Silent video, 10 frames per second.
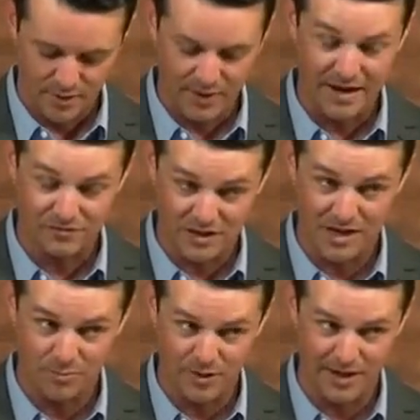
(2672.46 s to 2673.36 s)
Now we have to
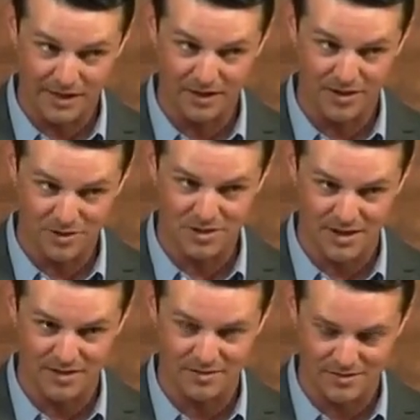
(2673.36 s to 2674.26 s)
keep reading and
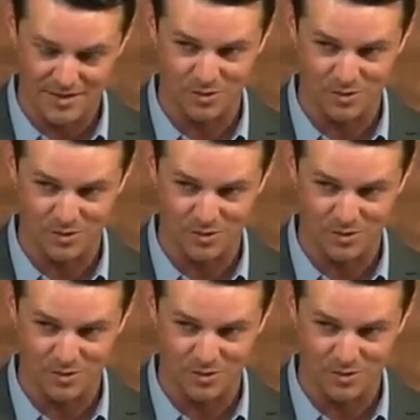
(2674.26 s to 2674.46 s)
understand